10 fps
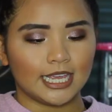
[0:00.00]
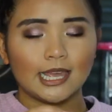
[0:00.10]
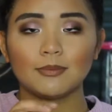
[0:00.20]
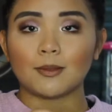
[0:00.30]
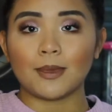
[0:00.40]

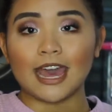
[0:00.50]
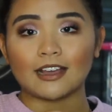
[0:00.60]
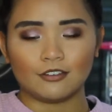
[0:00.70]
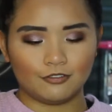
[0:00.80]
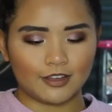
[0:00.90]
came in a
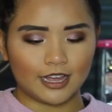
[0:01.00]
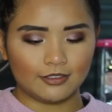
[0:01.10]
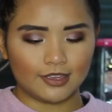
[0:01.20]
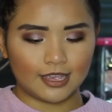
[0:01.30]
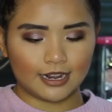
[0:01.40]
pack of
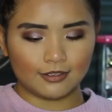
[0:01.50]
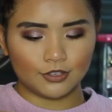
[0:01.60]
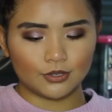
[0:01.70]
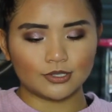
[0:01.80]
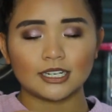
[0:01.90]
five and
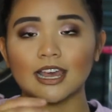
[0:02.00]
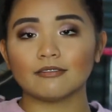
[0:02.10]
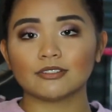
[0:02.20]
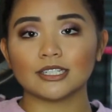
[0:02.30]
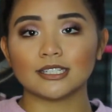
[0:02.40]
I've used
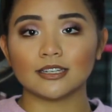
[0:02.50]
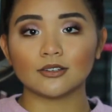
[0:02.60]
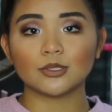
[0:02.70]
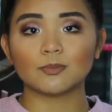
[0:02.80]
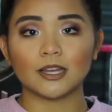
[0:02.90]
every
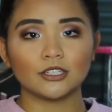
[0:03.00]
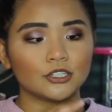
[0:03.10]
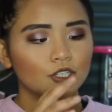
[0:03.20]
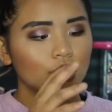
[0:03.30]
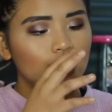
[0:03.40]
single
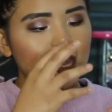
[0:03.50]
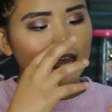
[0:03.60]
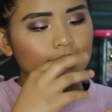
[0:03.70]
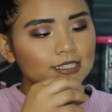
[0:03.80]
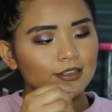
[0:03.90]
sponge
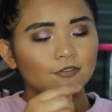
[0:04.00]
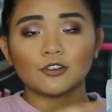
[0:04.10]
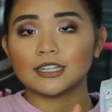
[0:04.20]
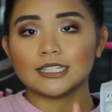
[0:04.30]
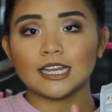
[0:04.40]
except
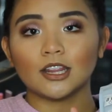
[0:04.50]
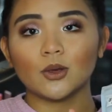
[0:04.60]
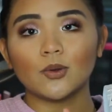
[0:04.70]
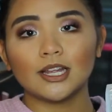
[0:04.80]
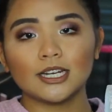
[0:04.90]
for this
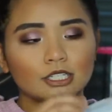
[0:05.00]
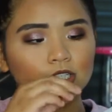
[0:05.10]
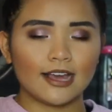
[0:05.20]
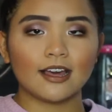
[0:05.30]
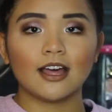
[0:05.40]
yellow one.
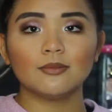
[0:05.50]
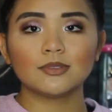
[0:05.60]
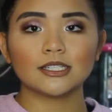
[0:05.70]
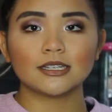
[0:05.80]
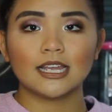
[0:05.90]
It
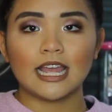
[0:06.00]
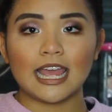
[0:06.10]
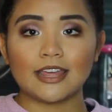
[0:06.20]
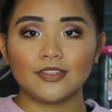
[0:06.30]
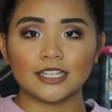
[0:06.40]
comes
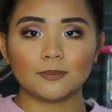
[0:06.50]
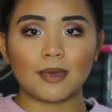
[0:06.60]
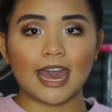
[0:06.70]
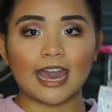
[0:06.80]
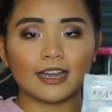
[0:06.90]
in this
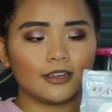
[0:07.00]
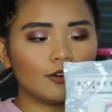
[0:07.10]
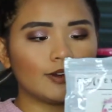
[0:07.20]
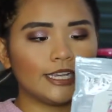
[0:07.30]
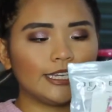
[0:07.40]

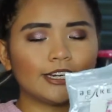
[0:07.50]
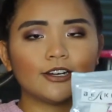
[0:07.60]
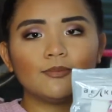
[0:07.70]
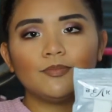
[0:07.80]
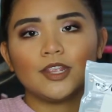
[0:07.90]
pack right
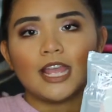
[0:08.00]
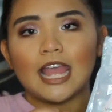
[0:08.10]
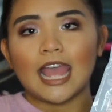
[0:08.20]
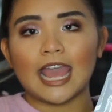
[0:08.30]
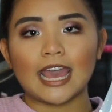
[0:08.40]
here
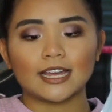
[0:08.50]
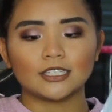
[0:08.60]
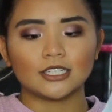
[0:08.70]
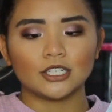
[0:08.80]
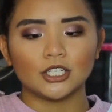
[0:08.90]

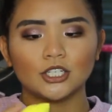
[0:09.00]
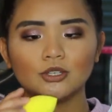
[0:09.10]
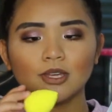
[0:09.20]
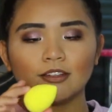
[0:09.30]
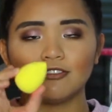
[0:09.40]
and
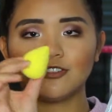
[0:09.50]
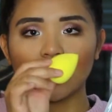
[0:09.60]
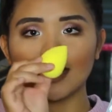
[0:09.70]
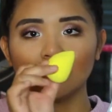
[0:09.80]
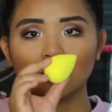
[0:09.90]
you get
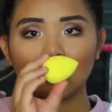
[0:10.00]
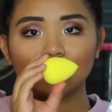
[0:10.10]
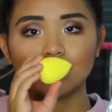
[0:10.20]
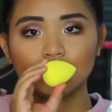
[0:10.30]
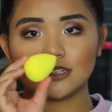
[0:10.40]
five
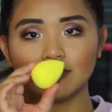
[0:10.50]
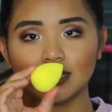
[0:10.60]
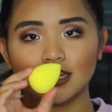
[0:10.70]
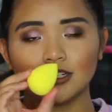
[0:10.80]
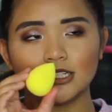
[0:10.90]
of the
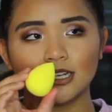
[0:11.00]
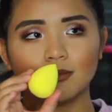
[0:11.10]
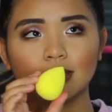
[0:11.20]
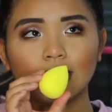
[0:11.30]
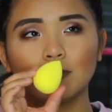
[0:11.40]
different colors. They
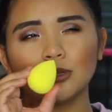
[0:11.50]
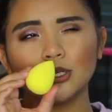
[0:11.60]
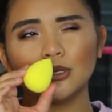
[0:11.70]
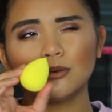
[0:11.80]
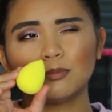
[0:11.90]
come in like
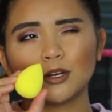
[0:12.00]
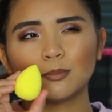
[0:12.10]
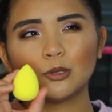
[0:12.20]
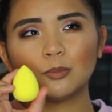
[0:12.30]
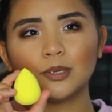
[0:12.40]
blue,
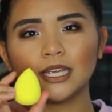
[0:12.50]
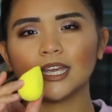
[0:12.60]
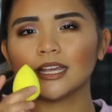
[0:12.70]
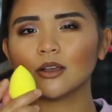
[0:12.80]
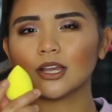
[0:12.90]
purple,
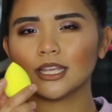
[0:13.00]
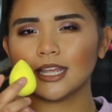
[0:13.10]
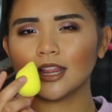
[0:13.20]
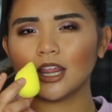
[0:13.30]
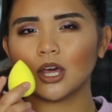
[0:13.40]
pink,
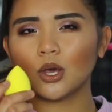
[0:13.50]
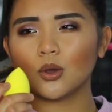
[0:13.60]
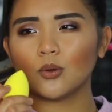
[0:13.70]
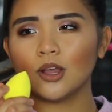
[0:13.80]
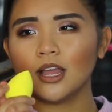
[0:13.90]

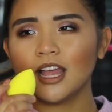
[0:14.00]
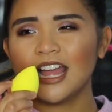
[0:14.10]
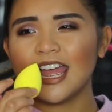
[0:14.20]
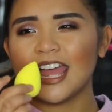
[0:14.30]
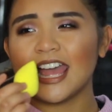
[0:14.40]
yellow,
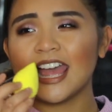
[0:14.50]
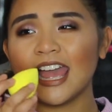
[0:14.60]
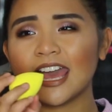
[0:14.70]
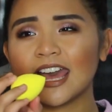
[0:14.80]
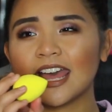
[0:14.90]

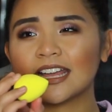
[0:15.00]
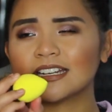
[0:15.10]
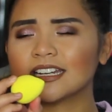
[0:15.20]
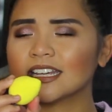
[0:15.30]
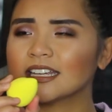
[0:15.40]
and